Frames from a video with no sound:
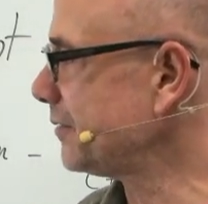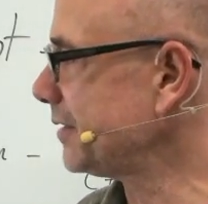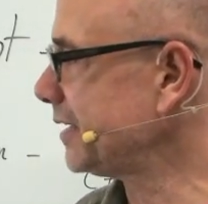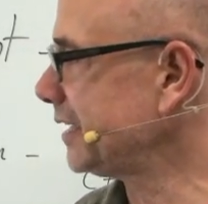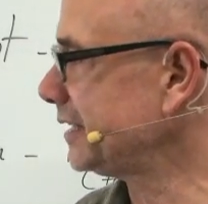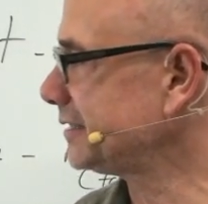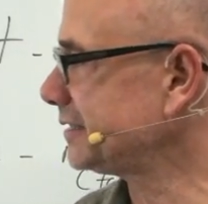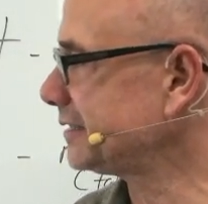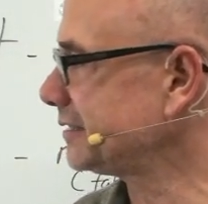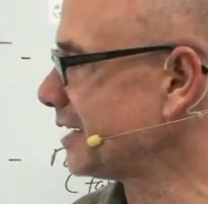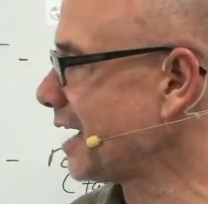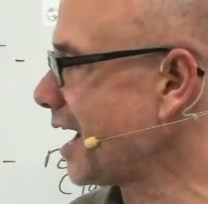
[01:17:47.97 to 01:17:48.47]

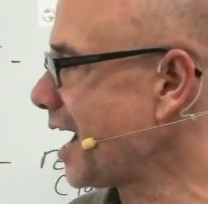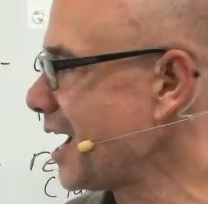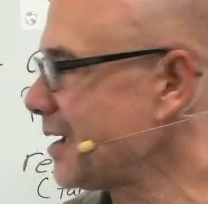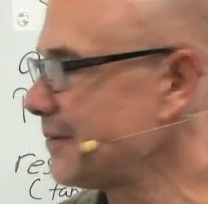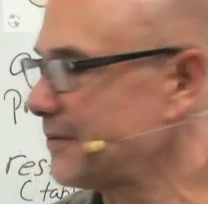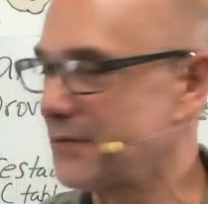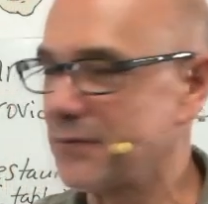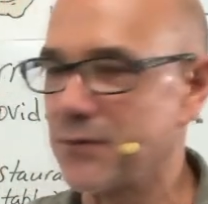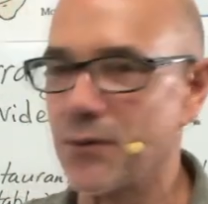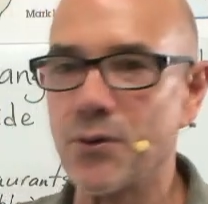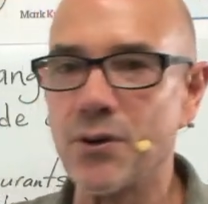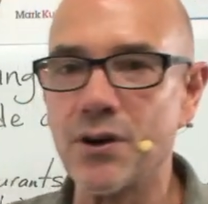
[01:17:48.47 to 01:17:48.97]
it's time
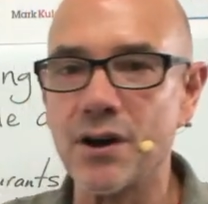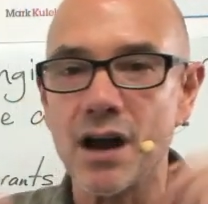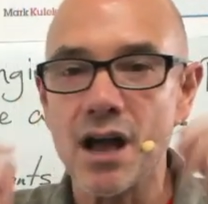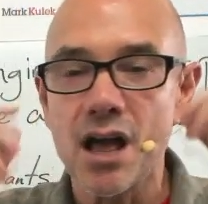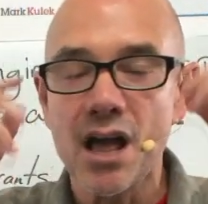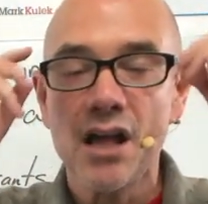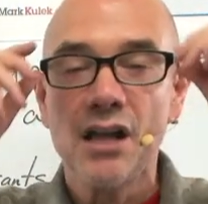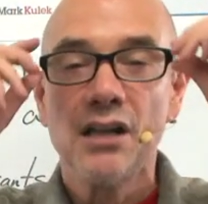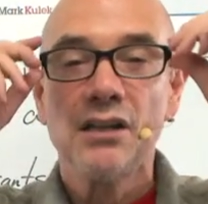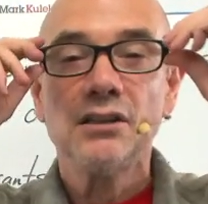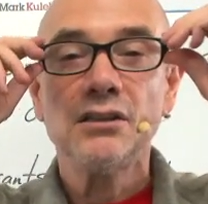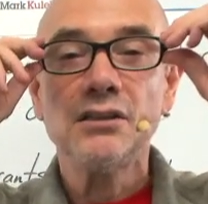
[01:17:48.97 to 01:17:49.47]
for
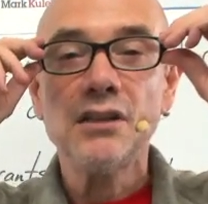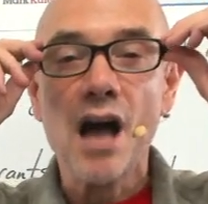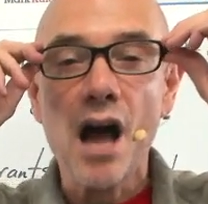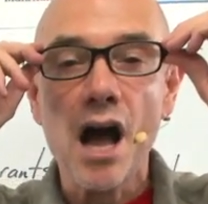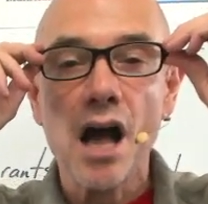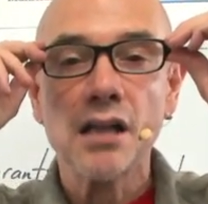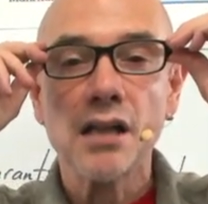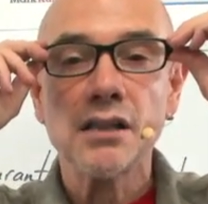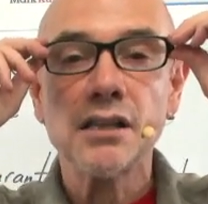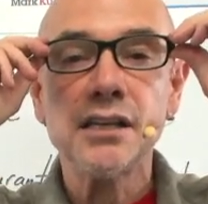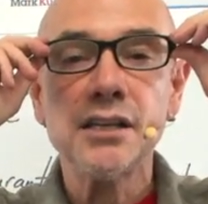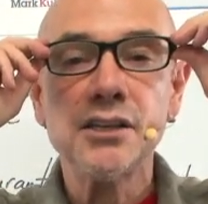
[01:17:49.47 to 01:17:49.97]

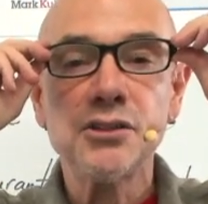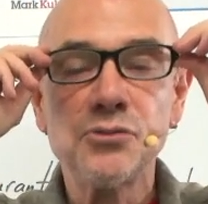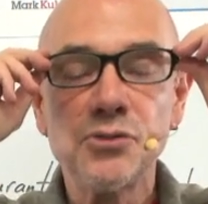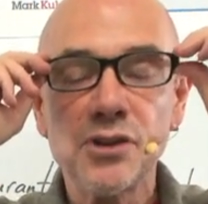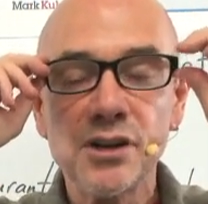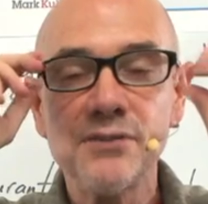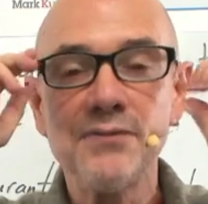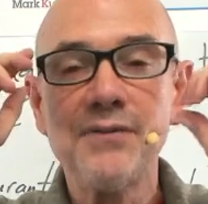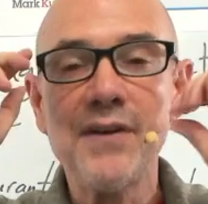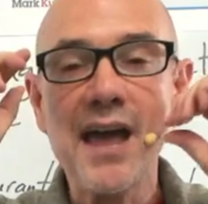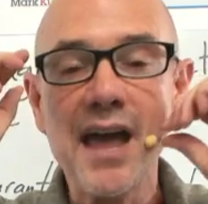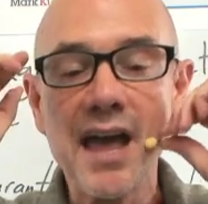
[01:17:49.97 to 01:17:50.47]
Lolly's
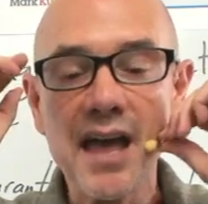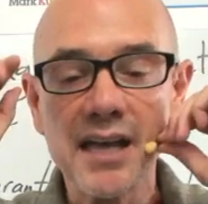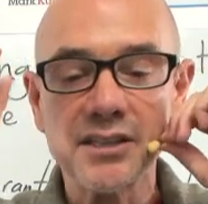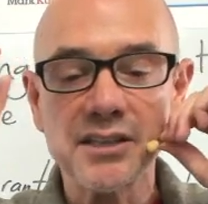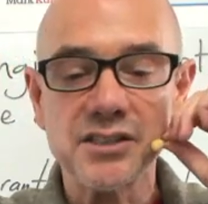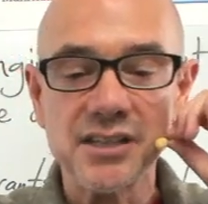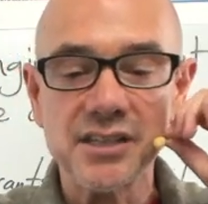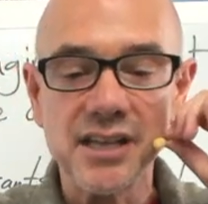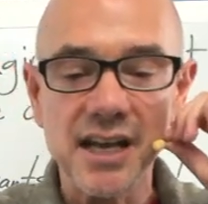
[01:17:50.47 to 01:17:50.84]
Revenge.